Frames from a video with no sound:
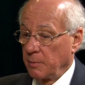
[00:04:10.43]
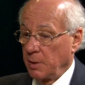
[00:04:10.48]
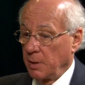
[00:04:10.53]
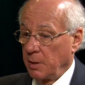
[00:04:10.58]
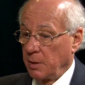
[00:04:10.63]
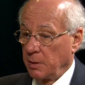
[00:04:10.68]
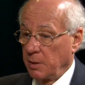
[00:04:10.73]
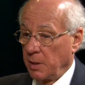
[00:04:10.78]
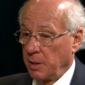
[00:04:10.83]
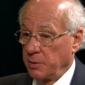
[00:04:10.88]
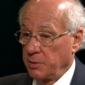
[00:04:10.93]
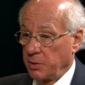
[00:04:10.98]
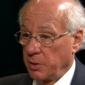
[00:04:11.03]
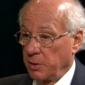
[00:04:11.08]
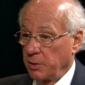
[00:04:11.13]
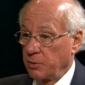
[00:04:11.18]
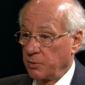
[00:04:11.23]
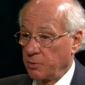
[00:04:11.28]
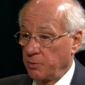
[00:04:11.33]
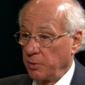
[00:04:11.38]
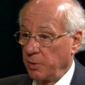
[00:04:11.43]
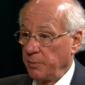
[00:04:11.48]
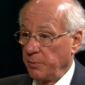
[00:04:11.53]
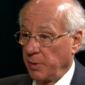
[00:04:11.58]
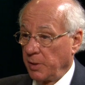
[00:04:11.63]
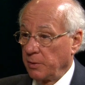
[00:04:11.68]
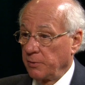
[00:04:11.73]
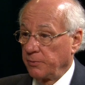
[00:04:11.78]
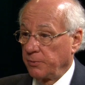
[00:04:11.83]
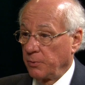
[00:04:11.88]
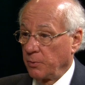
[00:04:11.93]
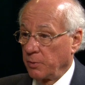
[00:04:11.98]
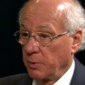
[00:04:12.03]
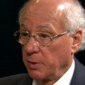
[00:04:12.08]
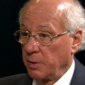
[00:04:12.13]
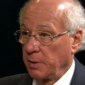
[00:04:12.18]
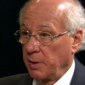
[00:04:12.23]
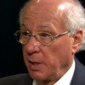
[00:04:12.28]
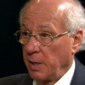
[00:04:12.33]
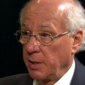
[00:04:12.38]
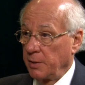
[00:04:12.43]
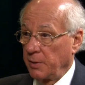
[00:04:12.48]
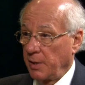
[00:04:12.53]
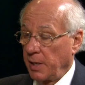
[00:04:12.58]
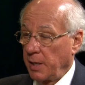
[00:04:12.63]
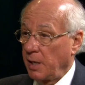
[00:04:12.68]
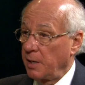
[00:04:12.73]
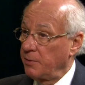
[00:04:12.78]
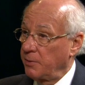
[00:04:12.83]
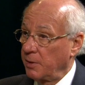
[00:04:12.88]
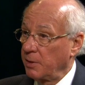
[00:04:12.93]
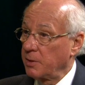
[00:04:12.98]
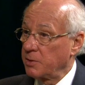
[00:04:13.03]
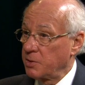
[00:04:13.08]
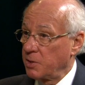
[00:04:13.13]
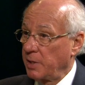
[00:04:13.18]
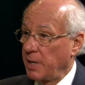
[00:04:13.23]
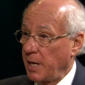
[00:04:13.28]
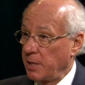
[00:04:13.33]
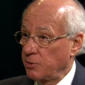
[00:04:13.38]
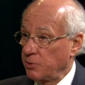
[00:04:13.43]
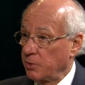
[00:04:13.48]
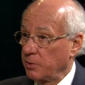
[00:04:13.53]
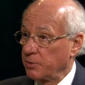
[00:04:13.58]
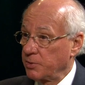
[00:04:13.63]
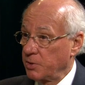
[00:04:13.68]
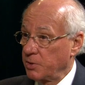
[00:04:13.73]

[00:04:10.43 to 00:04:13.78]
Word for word: it, it's an extreme metaphor, and, and then I think it's a national